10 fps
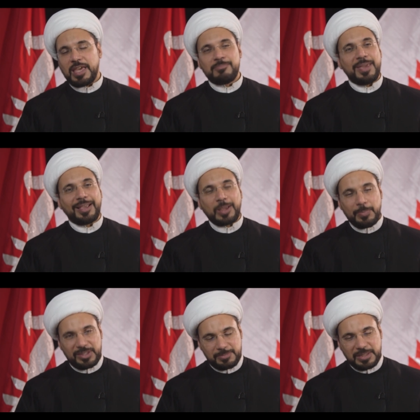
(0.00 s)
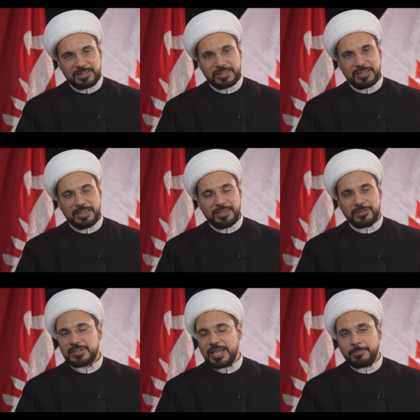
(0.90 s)
And make a commitment
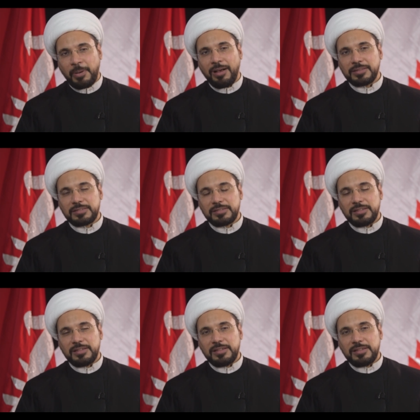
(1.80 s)
to take part in the